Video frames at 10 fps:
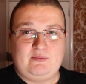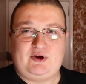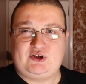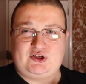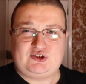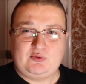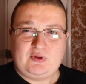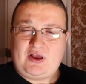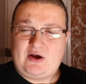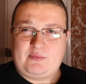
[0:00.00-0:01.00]
because I don't
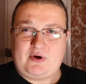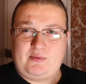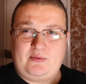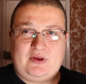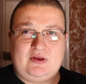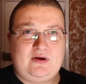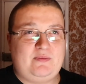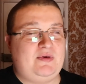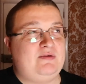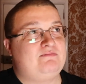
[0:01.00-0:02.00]
think I'll probably, I
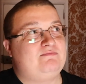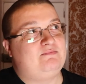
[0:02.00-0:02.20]
mean,